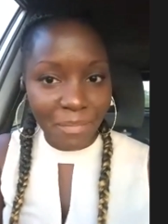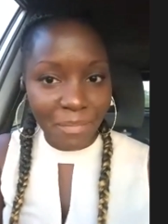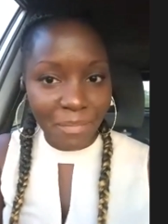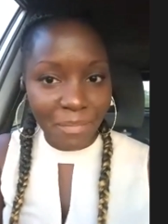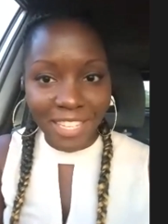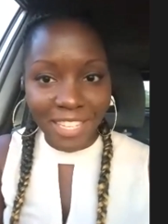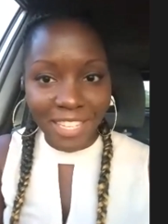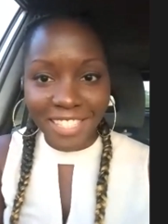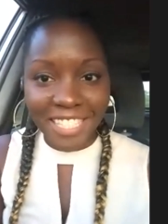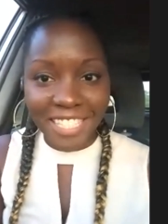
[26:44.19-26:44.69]

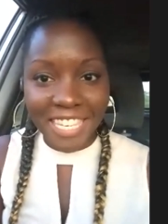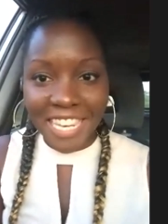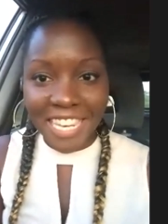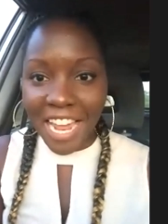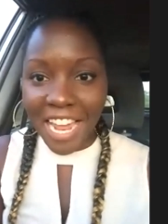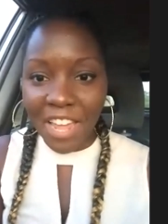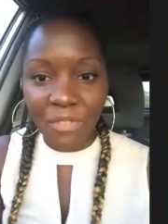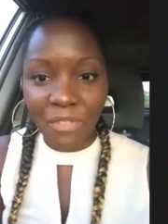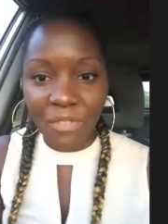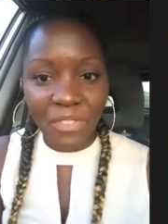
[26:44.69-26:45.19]
because
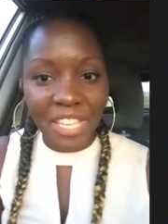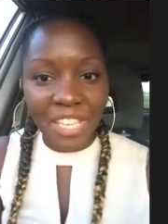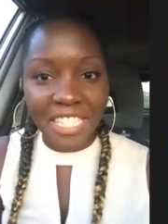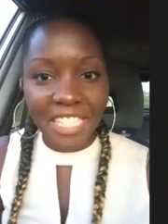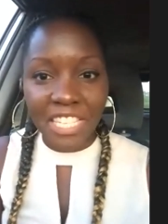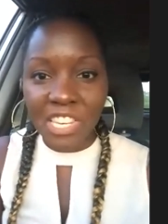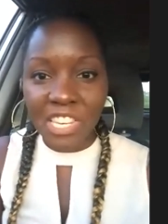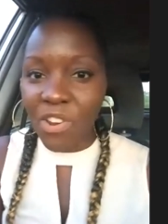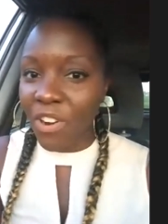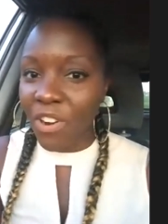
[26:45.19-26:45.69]
life
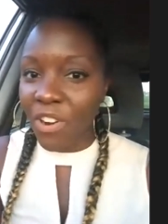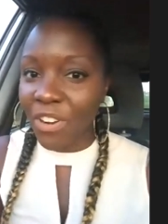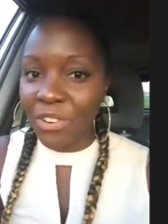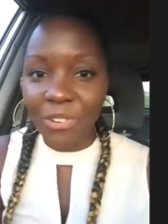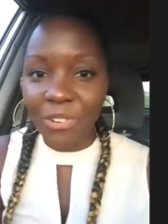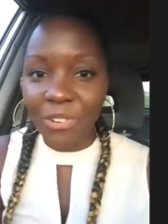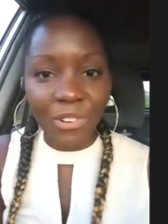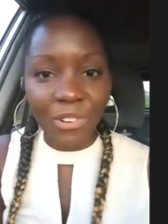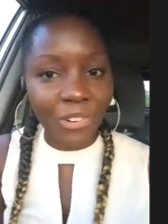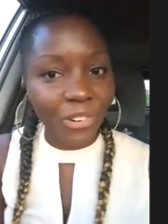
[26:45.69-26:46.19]
is not
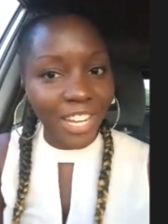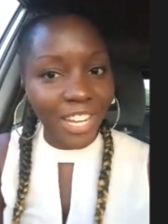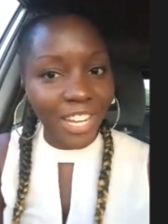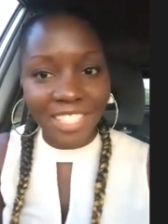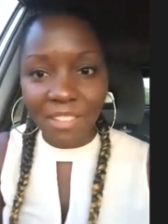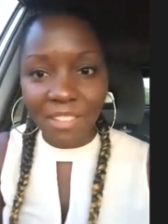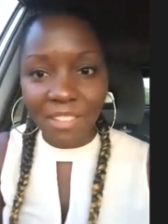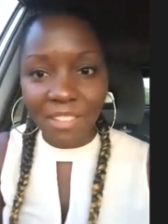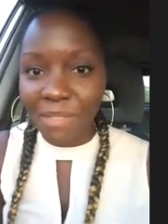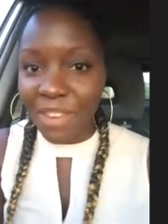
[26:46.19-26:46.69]

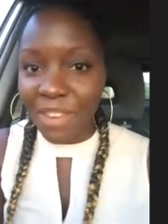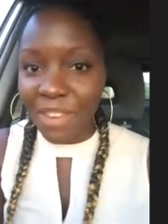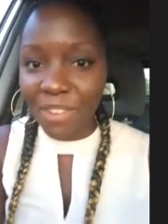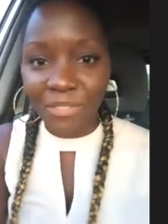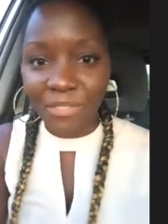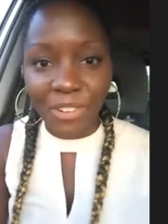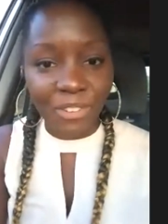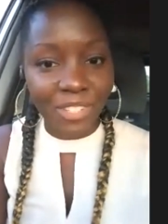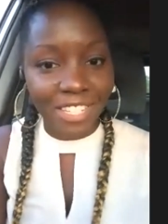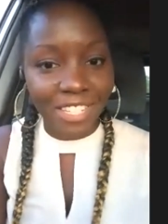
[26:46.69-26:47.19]
always a bed of
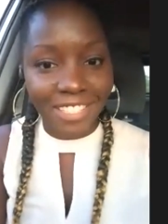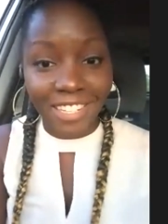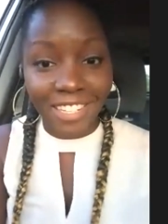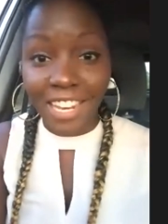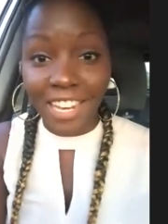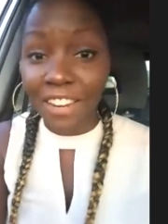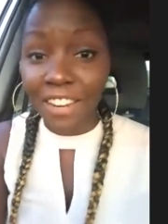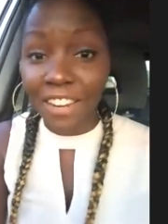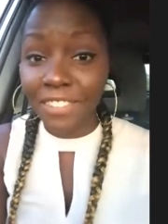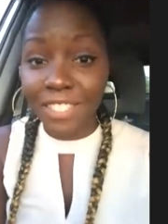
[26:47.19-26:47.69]
roses and
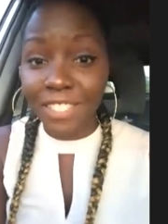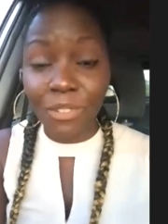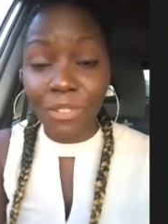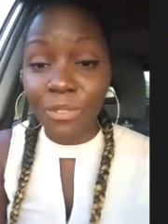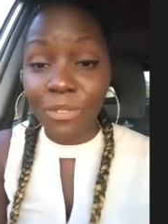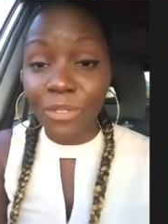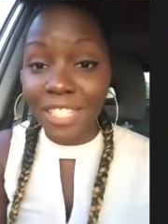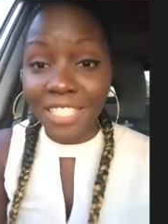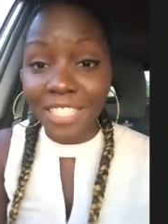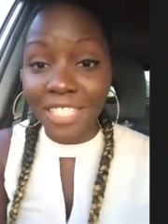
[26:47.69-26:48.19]
life doesn't
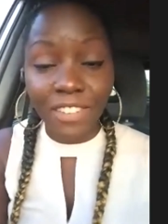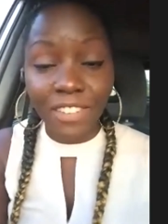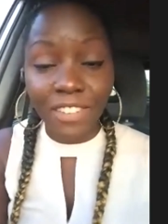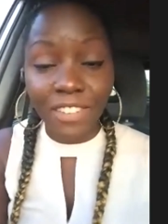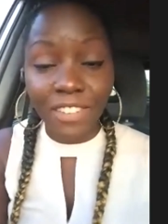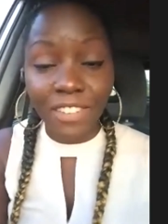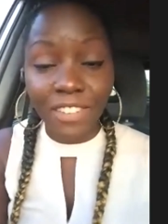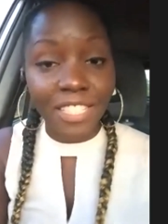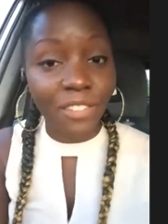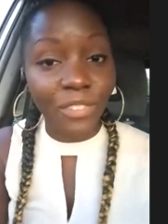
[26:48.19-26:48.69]
always give
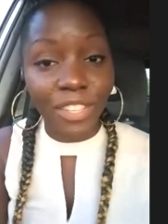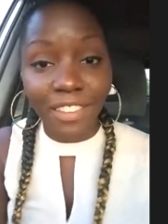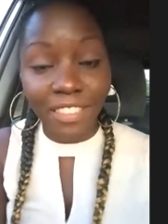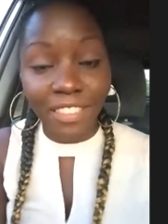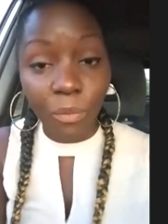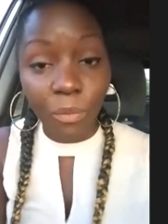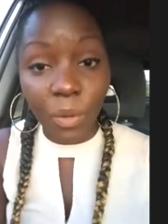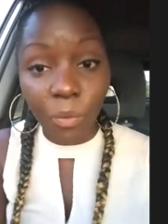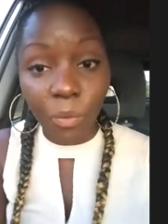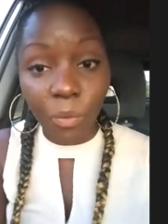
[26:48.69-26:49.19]
us
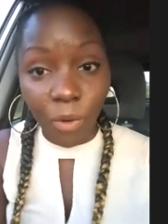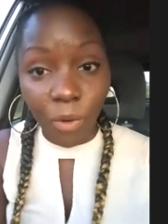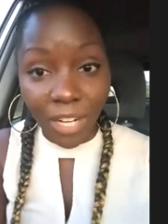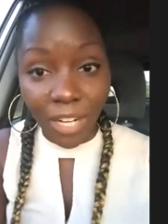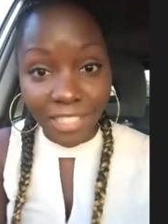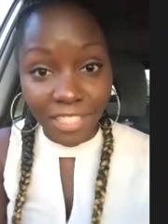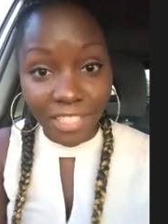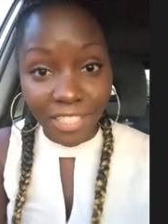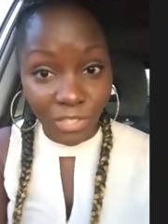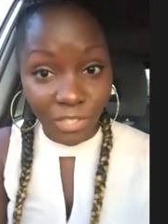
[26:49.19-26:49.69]
everything that we
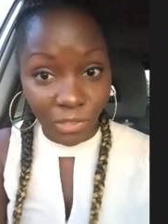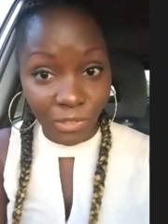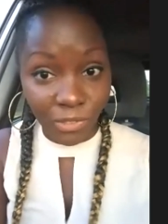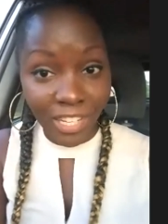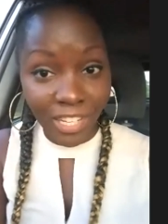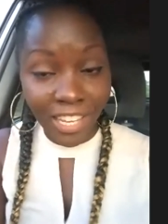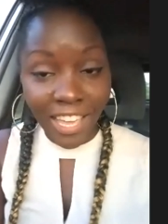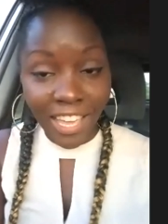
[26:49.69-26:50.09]
want it to.